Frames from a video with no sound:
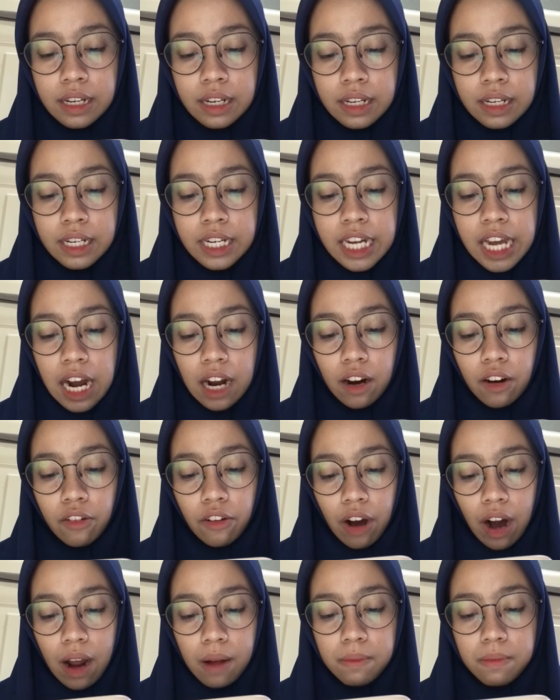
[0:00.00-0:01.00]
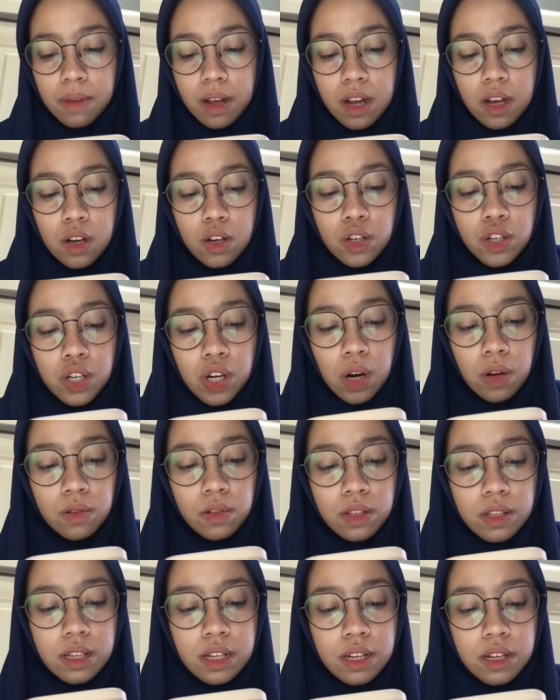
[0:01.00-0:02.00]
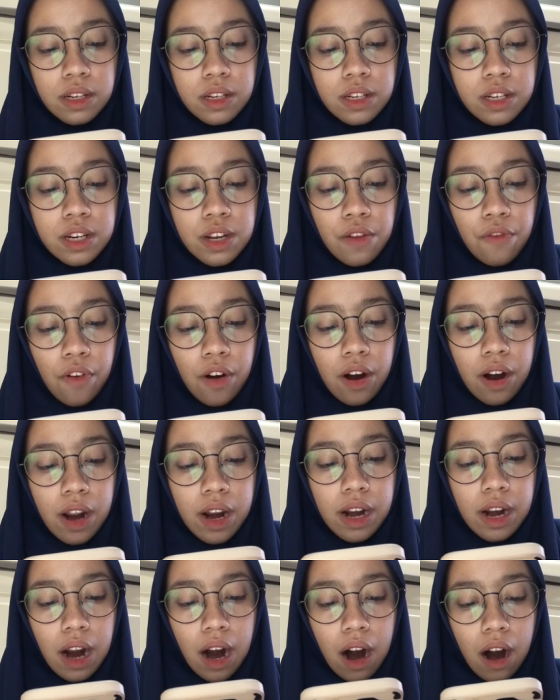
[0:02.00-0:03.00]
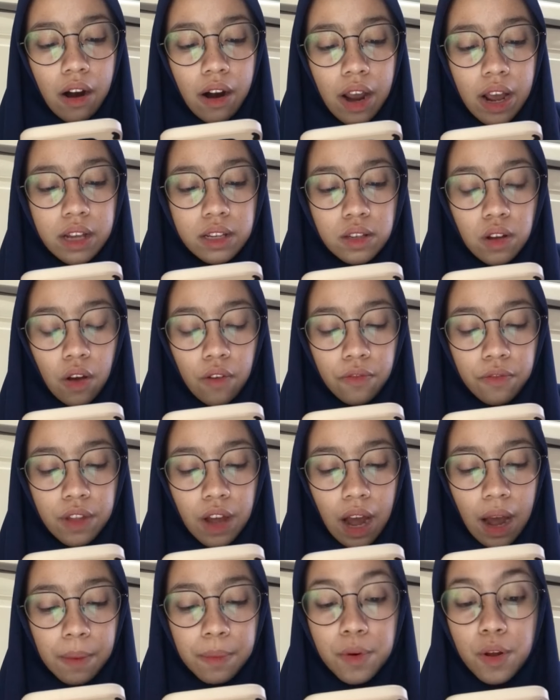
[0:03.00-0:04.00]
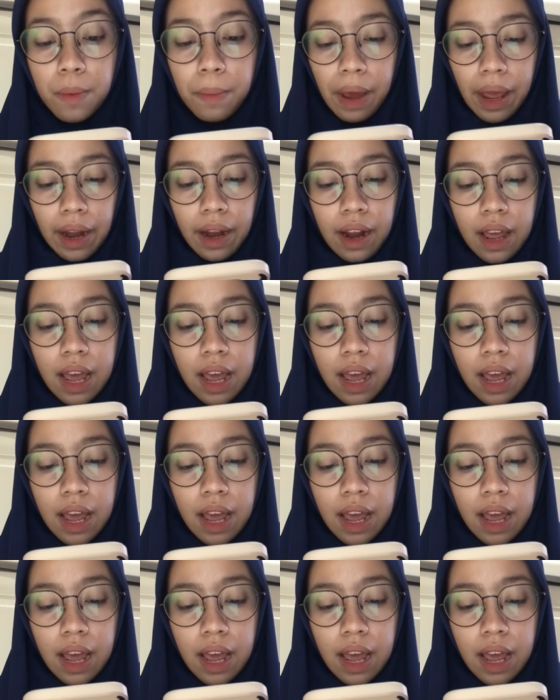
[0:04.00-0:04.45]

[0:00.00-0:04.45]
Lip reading: diagram shows the different areas of the abdomen.